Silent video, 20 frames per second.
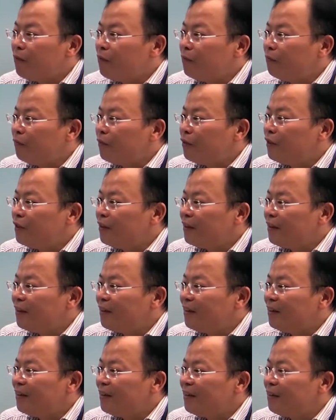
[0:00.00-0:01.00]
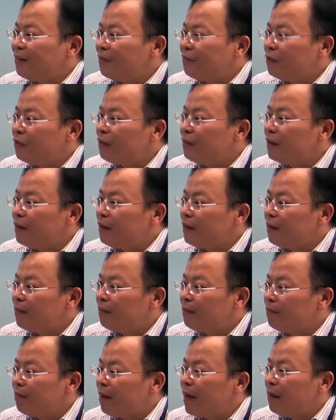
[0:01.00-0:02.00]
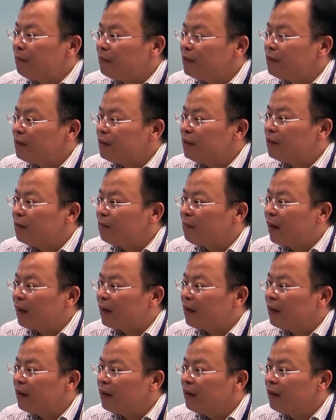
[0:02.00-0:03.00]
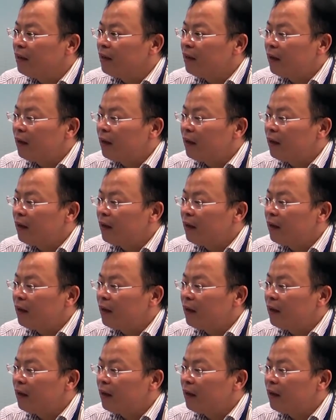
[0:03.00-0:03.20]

one for the consumer MEMS in the market,